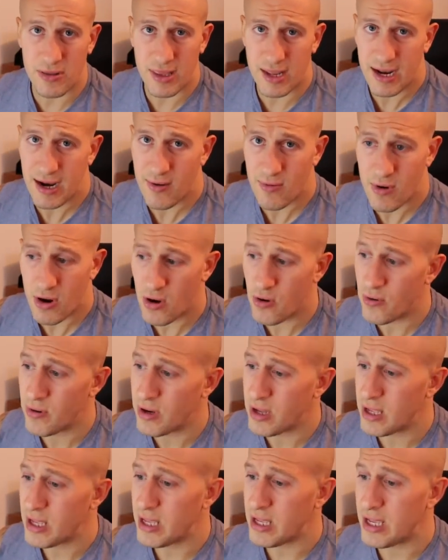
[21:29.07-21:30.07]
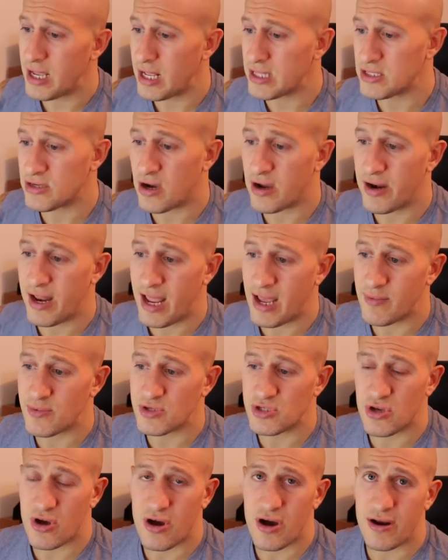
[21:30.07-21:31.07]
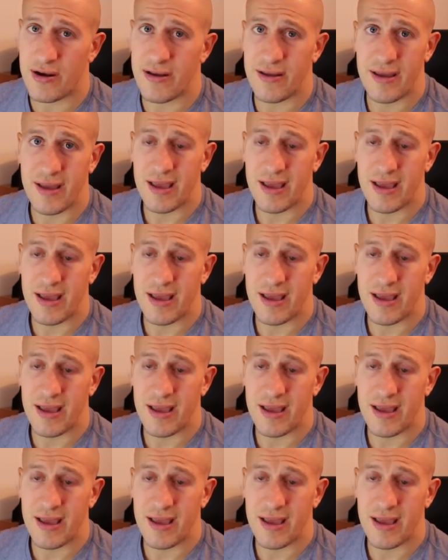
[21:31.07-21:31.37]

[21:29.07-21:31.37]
that I wrote. It's on Amazon.